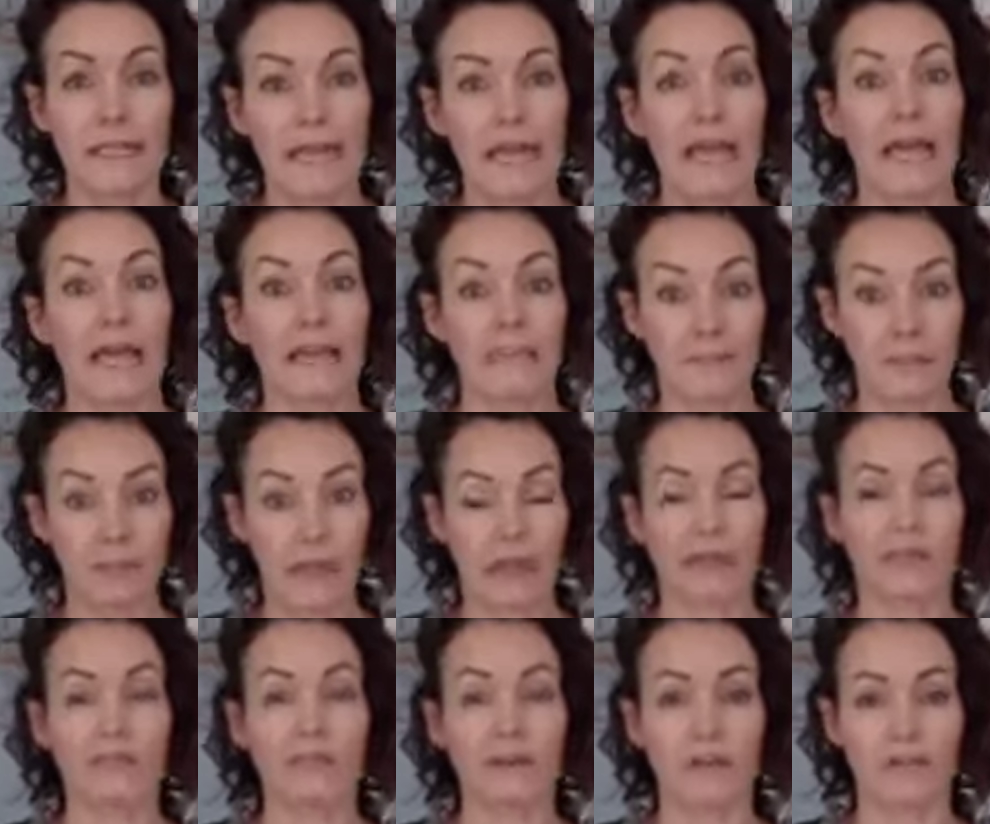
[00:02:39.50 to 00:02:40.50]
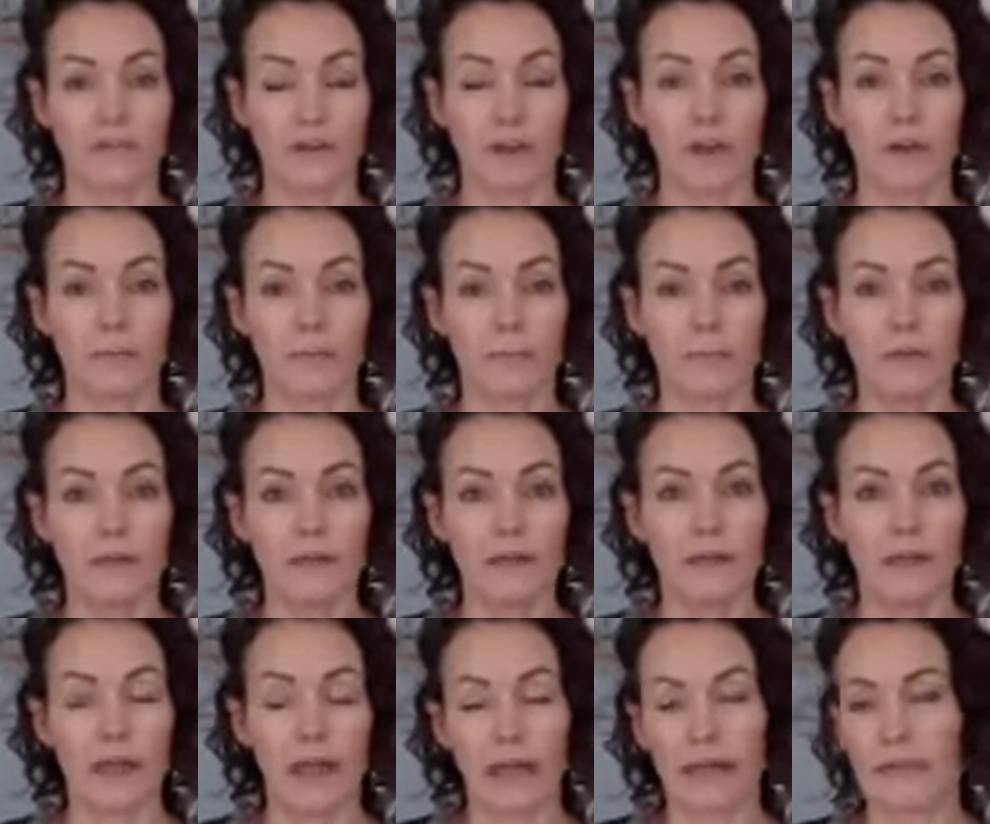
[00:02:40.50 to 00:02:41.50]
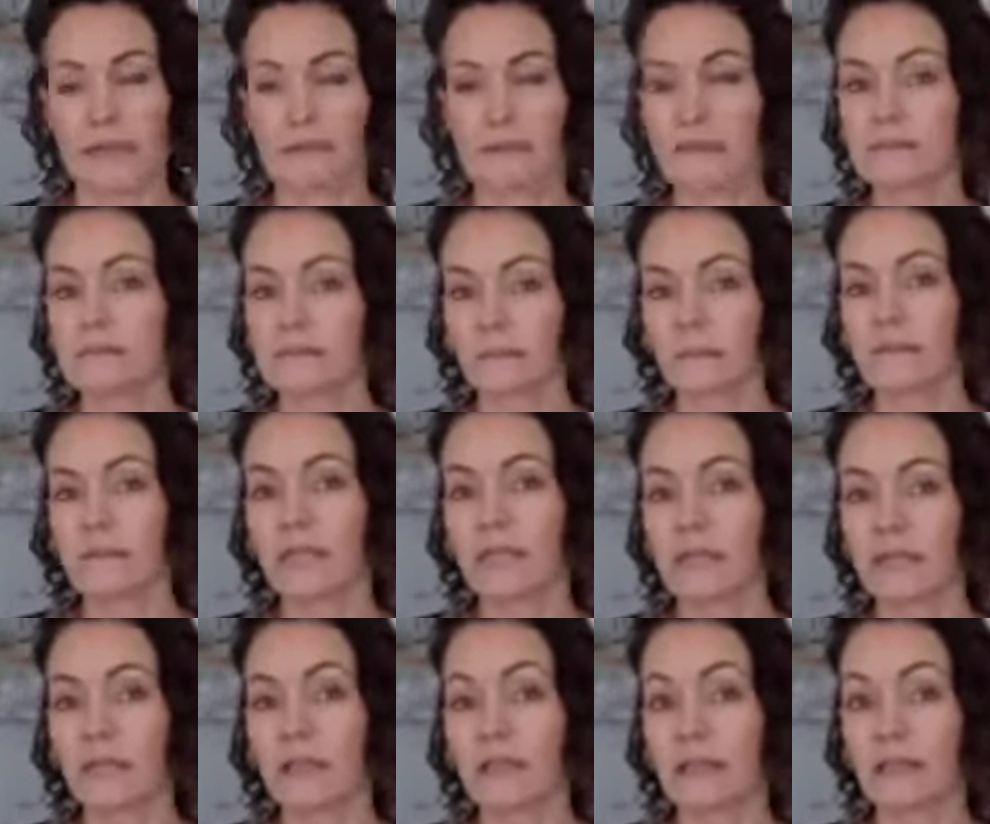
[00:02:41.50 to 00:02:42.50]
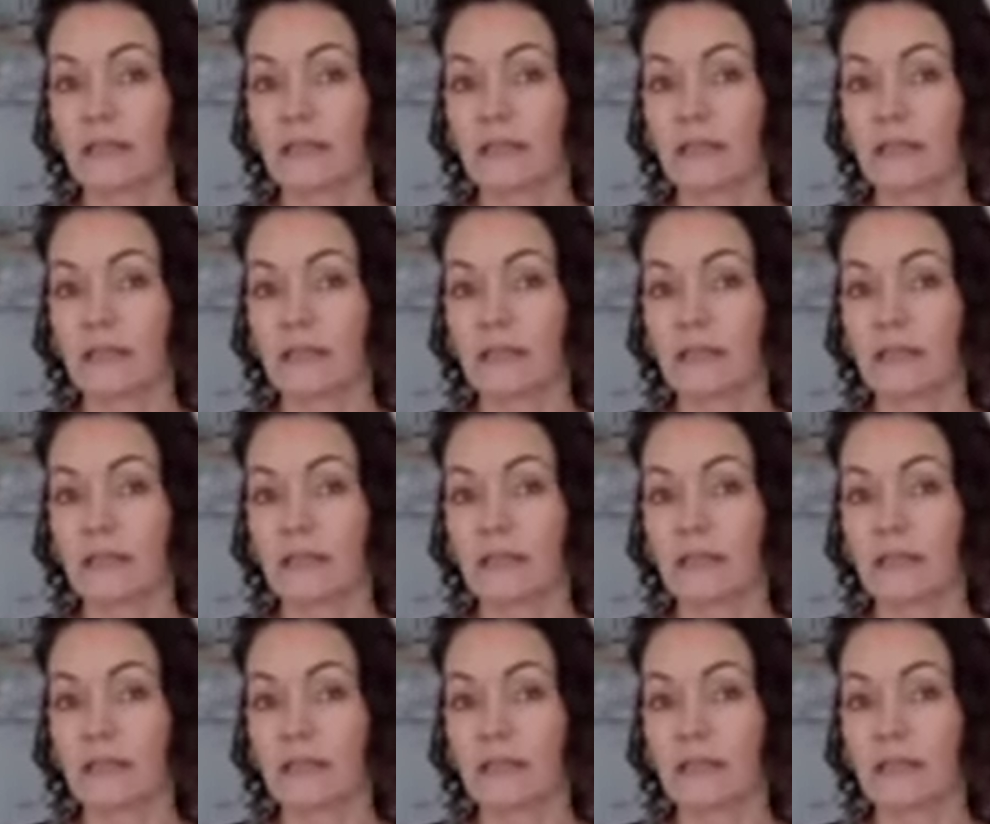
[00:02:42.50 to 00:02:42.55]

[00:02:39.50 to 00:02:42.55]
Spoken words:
can benefit from? And is it something that